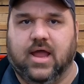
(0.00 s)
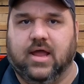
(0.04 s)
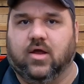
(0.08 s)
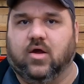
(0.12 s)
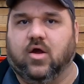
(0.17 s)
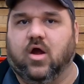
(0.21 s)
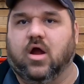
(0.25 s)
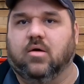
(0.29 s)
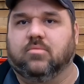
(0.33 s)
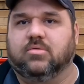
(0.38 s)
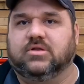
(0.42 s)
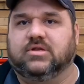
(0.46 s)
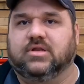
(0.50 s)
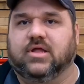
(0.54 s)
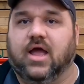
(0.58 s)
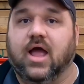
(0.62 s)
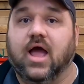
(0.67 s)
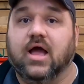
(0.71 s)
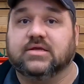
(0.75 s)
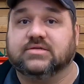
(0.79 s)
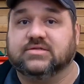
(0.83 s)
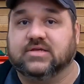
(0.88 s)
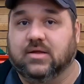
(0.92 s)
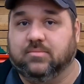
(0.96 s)
and carbon
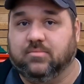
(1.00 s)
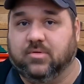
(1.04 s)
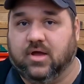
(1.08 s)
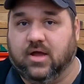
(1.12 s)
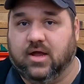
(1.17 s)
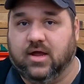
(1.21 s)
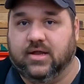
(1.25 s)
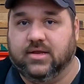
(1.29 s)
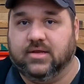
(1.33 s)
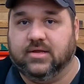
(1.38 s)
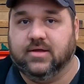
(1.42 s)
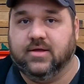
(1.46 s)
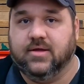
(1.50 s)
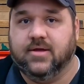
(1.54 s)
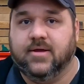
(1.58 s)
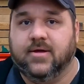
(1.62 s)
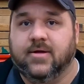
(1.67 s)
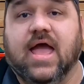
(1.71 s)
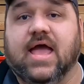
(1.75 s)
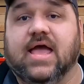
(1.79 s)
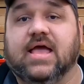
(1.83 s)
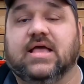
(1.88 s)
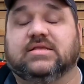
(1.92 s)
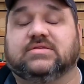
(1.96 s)
dioxide behind.
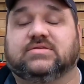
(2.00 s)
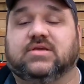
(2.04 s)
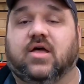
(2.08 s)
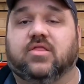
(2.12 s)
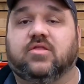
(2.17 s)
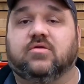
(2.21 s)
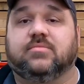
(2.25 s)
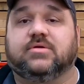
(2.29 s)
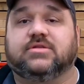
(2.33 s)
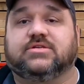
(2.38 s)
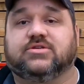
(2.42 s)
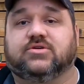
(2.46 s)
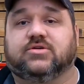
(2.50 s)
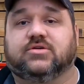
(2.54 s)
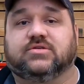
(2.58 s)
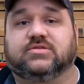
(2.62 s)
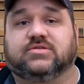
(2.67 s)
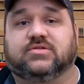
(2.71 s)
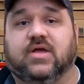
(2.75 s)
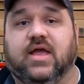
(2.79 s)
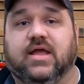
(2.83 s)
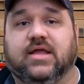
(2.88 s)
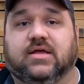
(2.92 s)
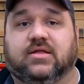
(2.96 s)
As other
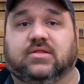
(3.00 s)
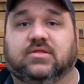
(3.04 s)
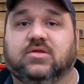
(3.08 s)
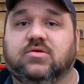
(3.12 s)
materials like